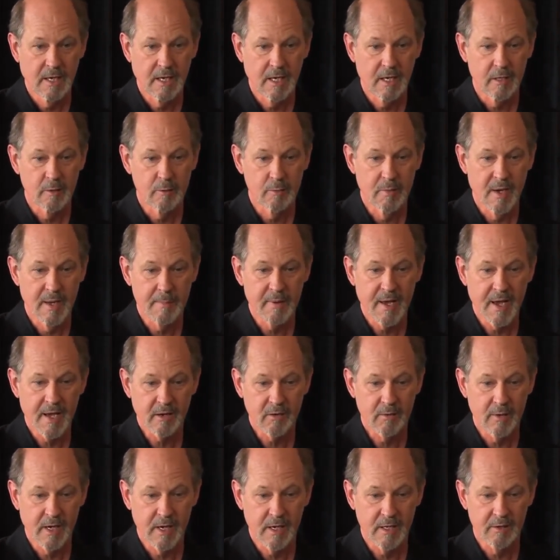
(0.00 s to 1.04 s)
And my
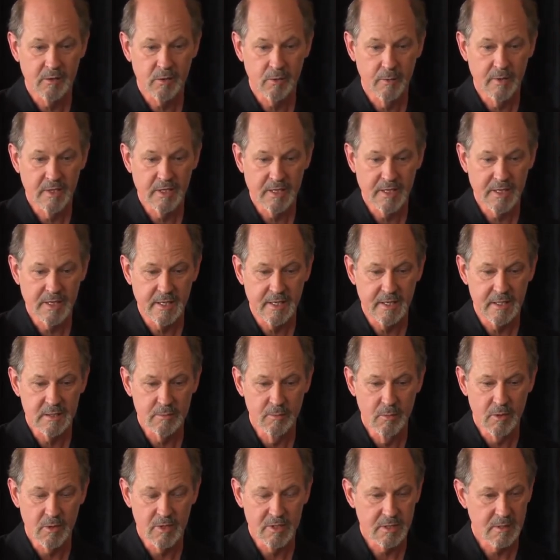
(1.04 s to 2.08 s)
background really
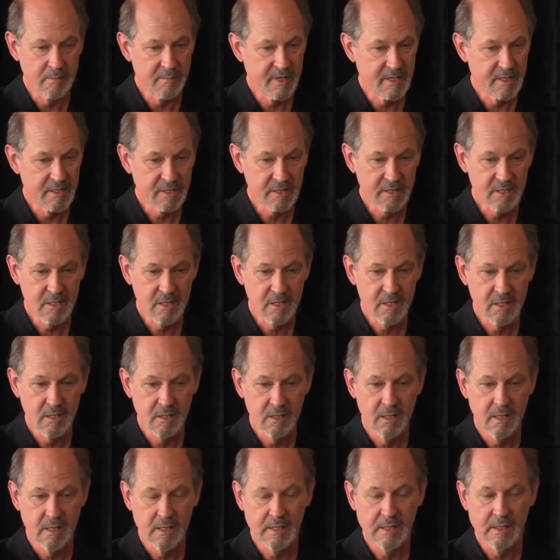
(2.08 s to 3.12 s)
is more as a minister.
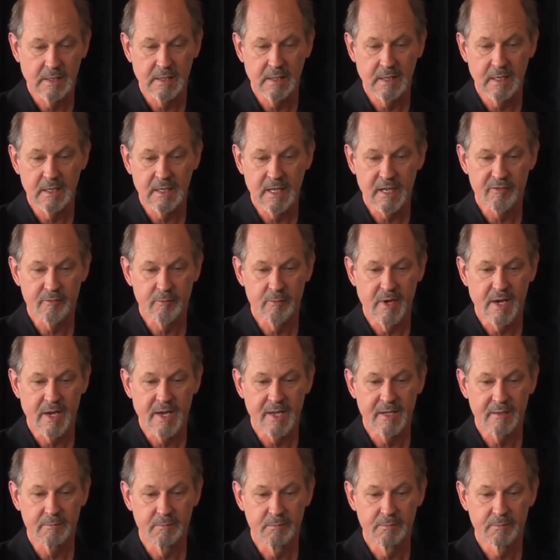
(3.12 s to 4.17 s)
I left
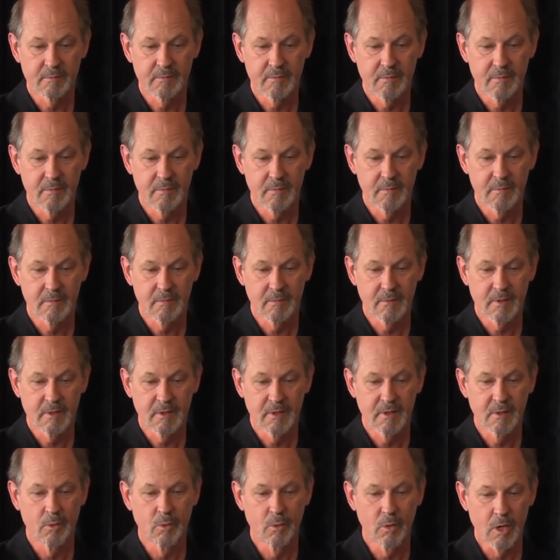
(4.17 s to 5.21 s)
my
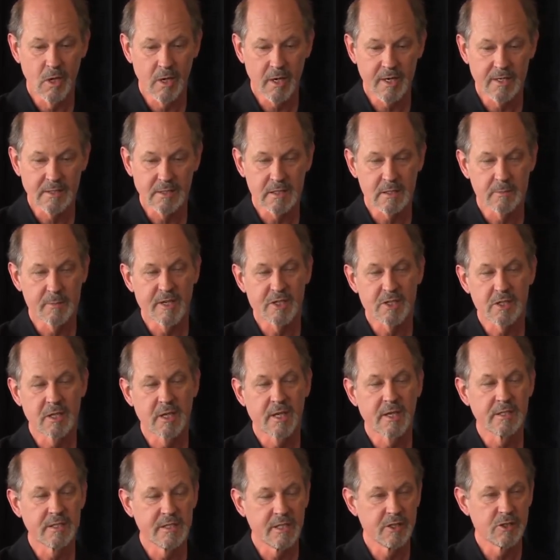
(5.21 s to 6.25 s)
work as a
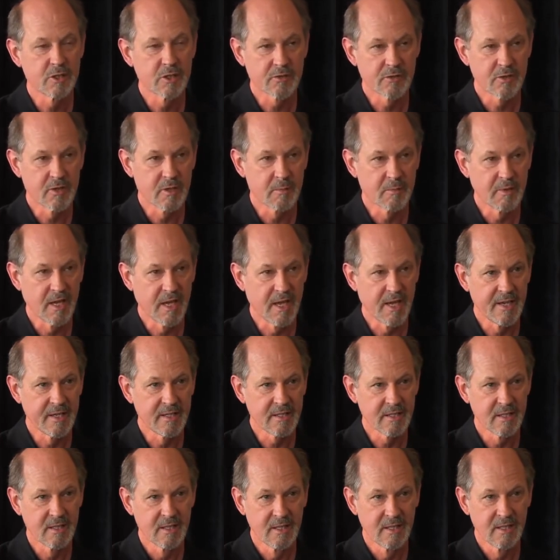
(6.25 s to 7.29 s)
special ed teacher for the
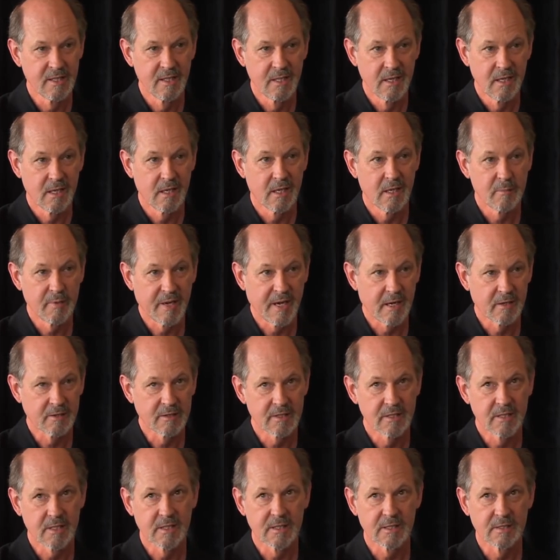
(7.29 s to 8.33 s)
blind
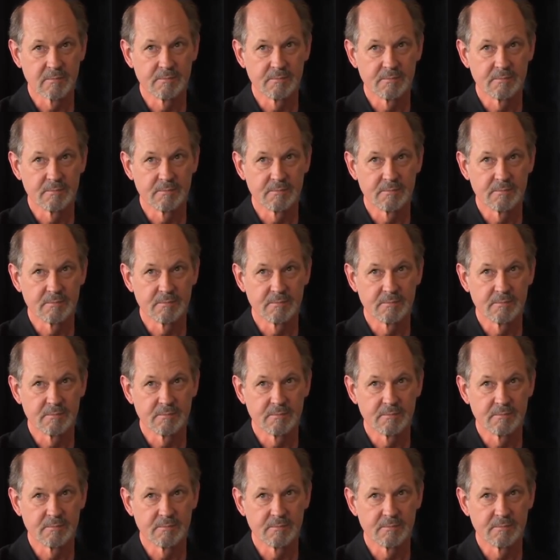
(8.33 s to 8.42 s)
about